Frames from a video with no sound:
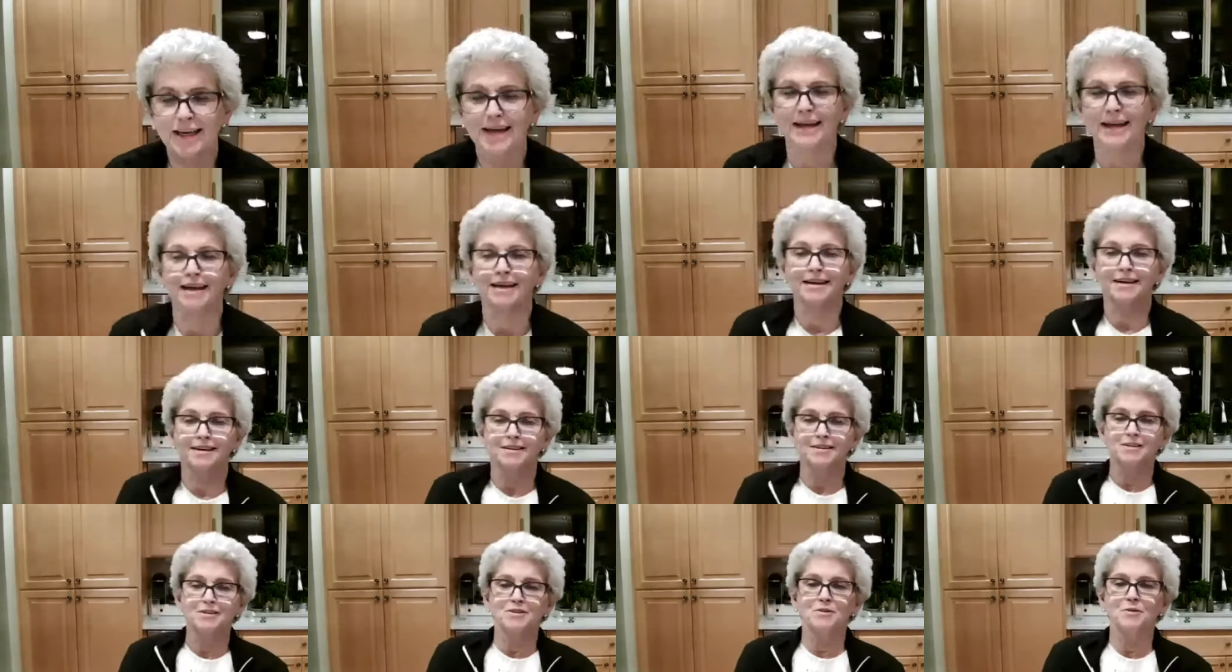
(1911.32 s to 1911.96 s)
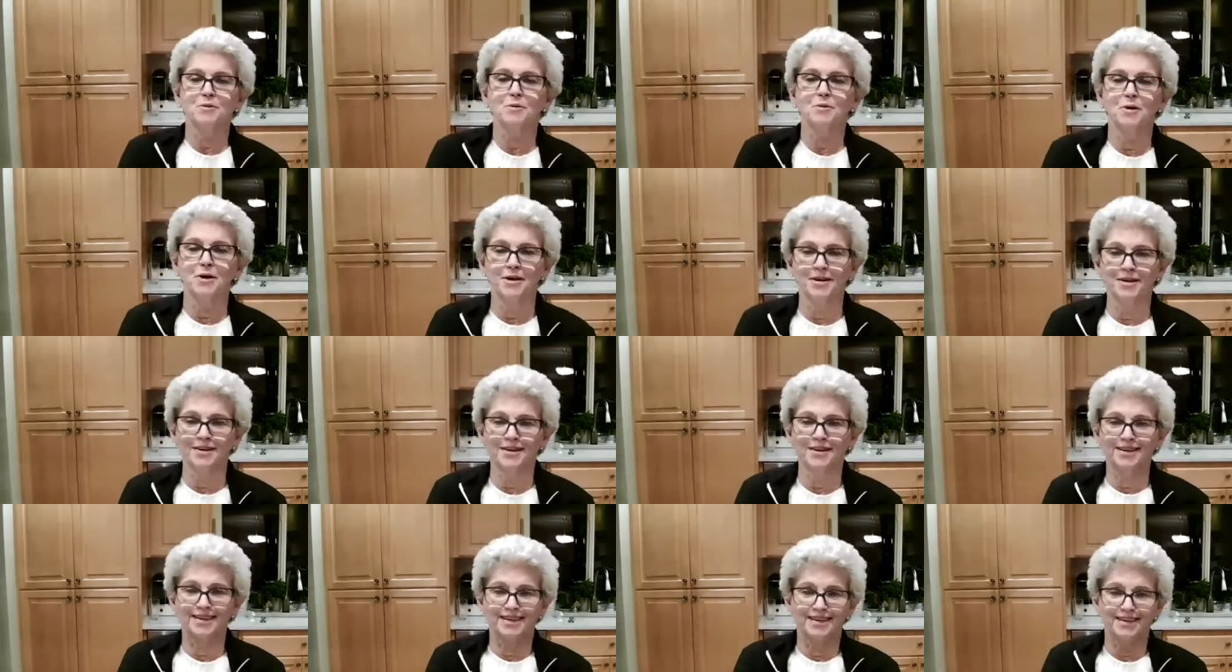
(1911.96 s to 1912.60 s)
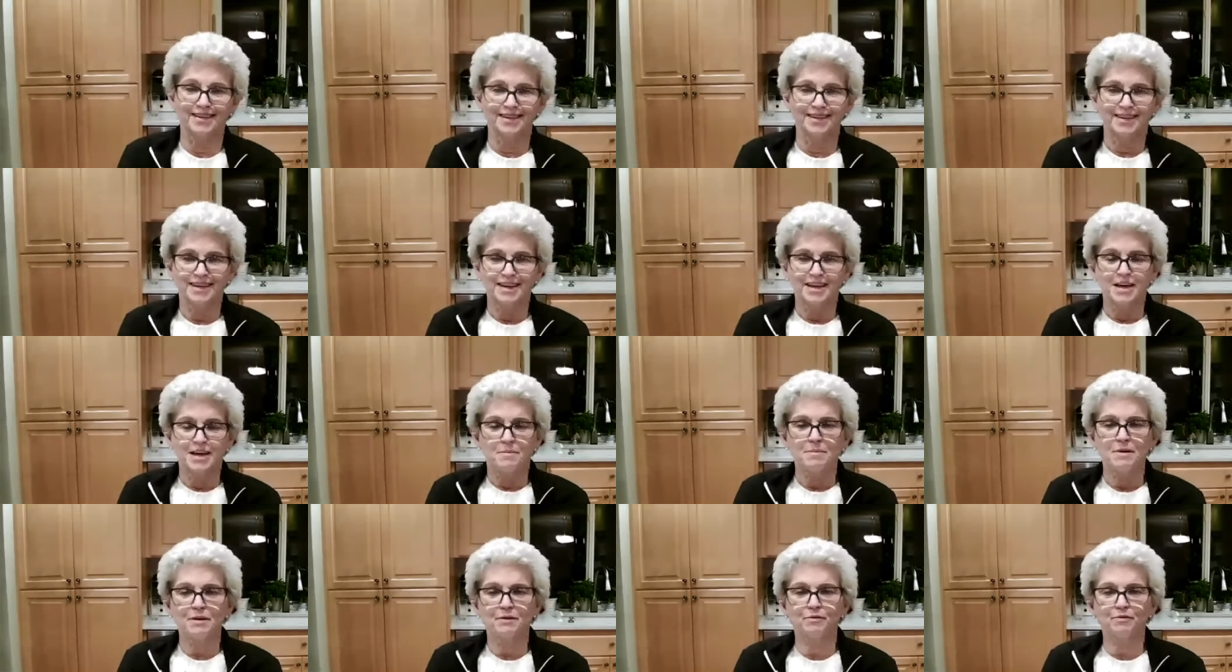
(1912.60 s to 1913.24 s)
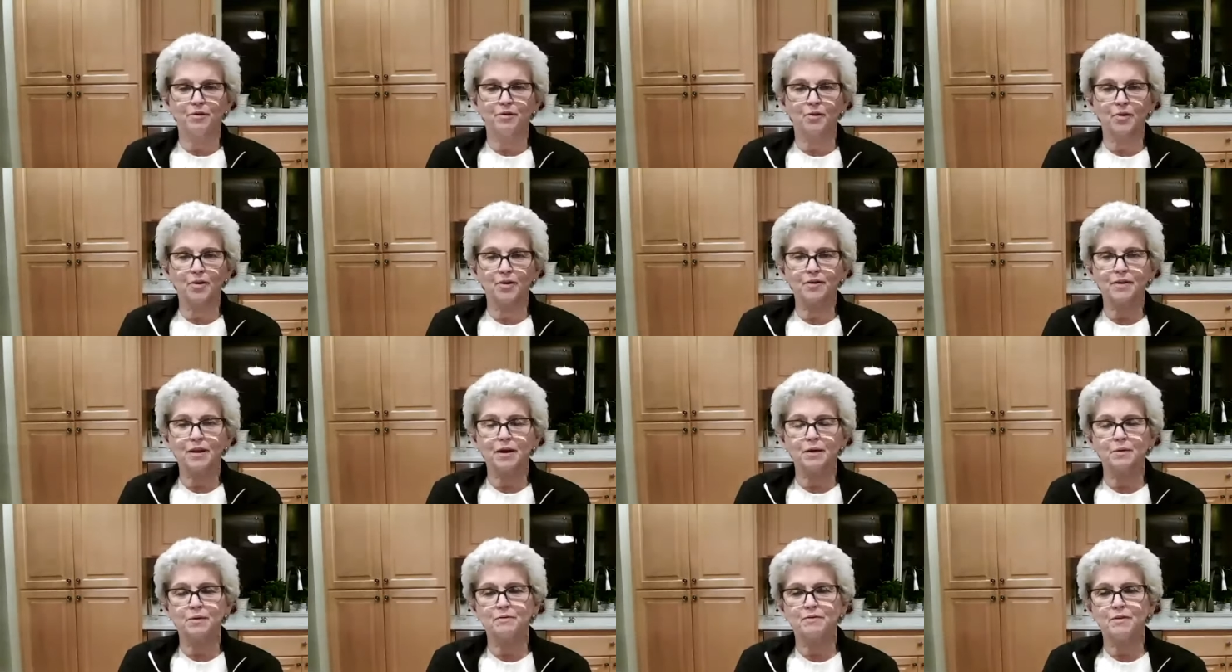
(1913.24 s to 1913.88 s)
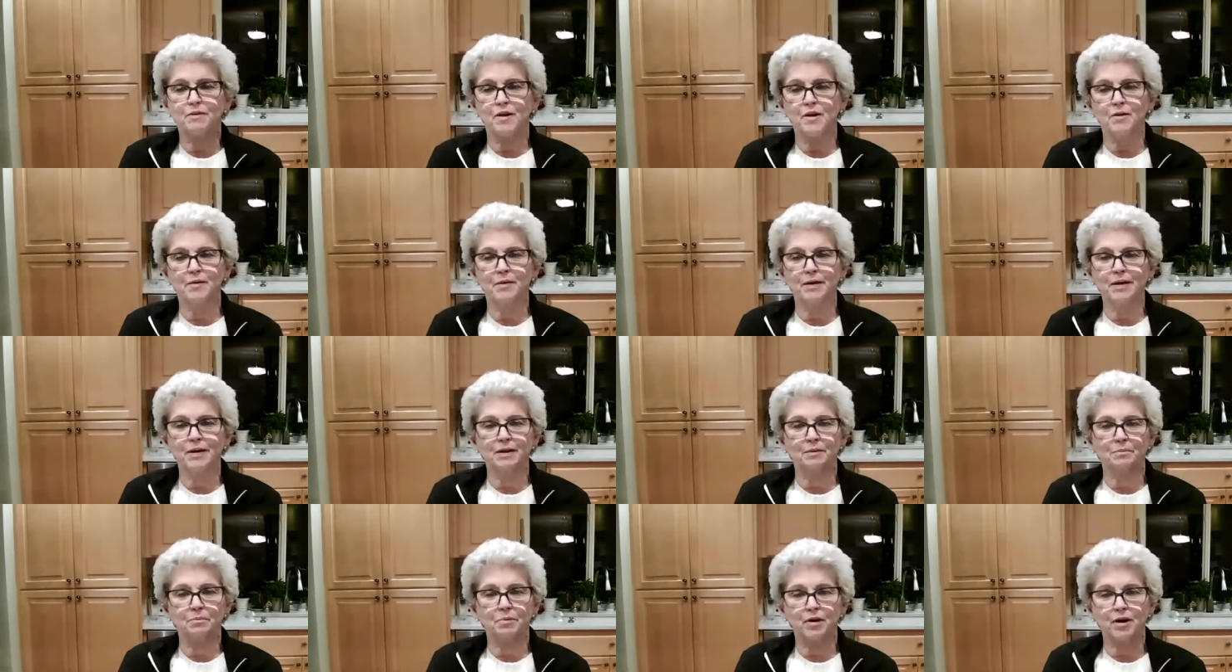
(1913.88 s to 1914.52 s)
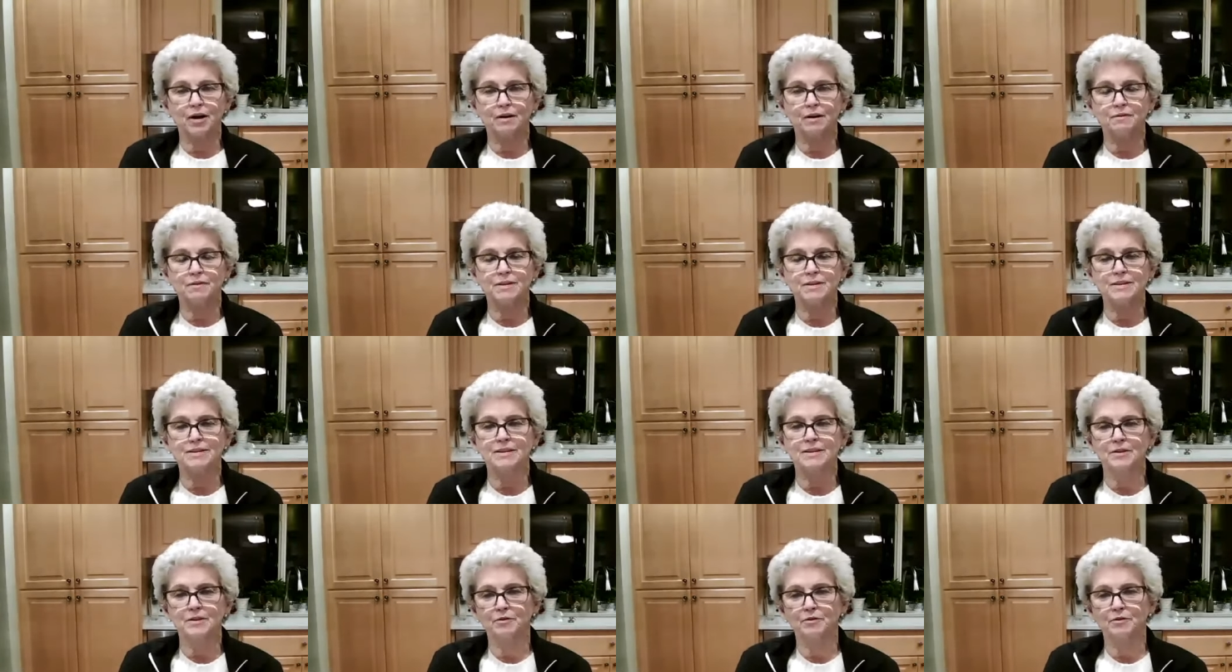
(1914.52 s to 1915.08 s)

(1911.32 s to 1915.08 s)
day. A new. Before they were following the prophets,